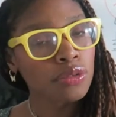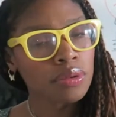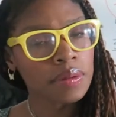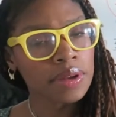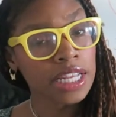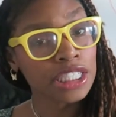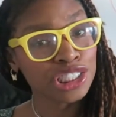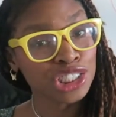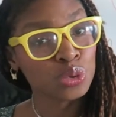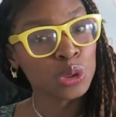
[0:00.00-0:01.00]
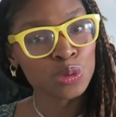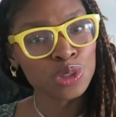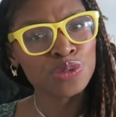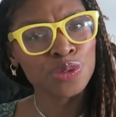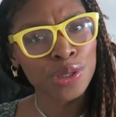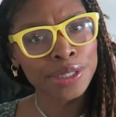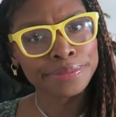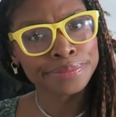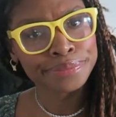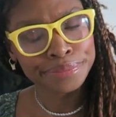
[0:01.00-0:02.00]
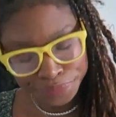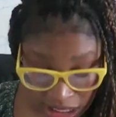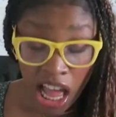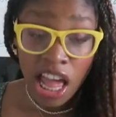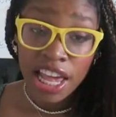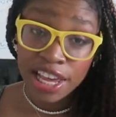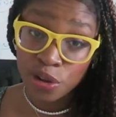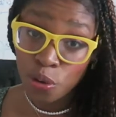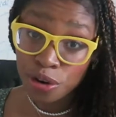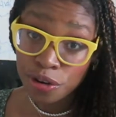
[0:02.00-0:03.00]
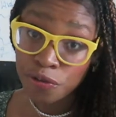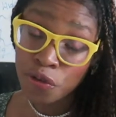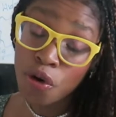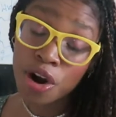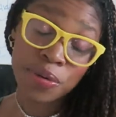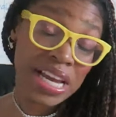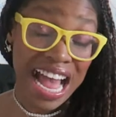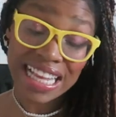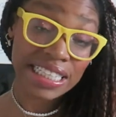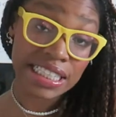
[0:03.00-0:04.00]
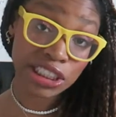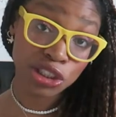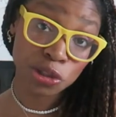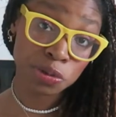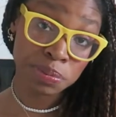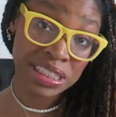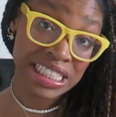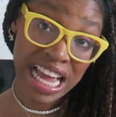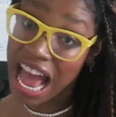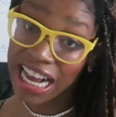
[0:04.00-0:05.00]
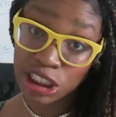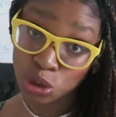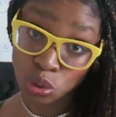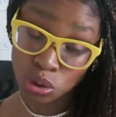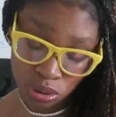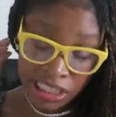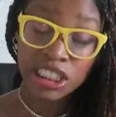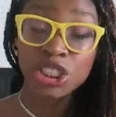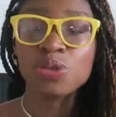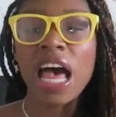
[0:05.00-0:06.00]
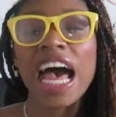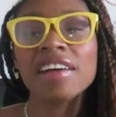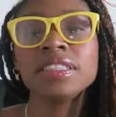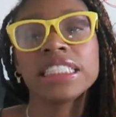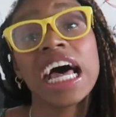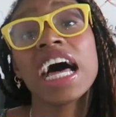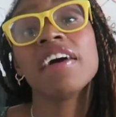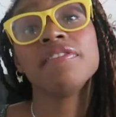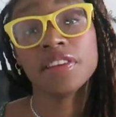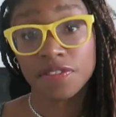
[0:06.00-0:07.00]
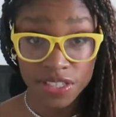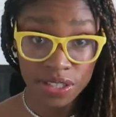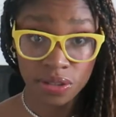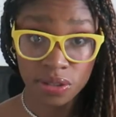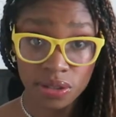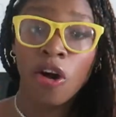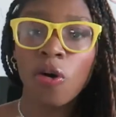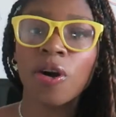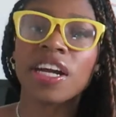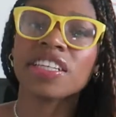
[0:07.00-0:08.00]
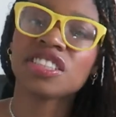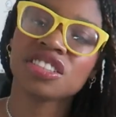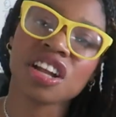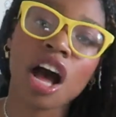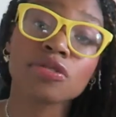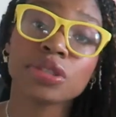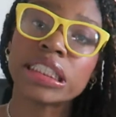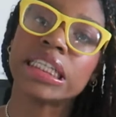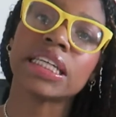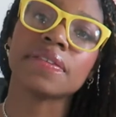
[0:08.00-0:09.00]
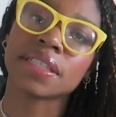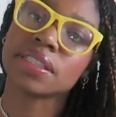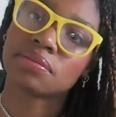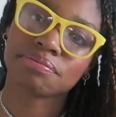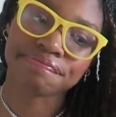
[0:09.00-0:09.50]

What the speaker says: Revelation 21:4. In order for reality to be actual, you have to have the feel, or else you're not really living.